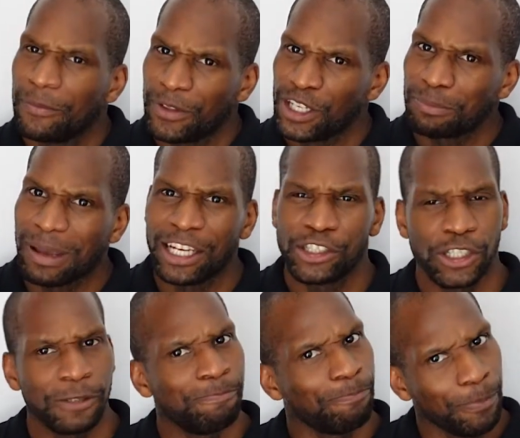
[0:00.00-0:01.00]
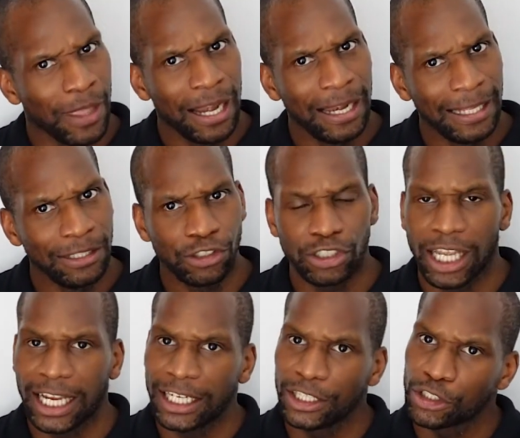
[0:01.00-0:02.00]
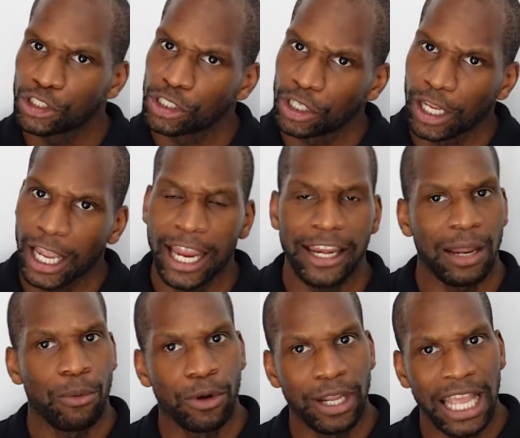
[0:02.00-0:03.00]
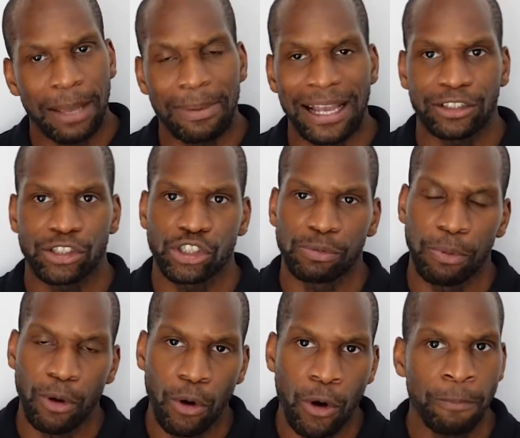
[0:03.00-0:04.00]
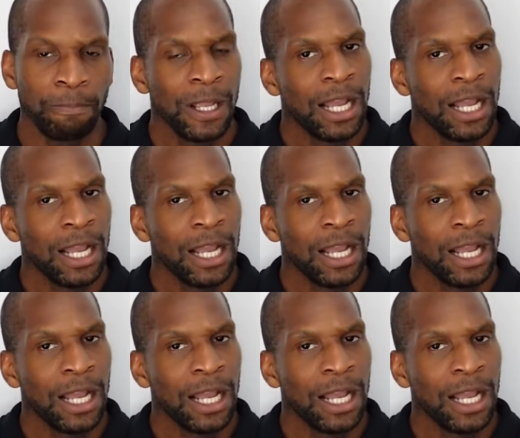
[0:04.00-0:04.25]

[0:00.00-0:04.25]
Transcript: this patient, they're late stage, they want to get back to sport,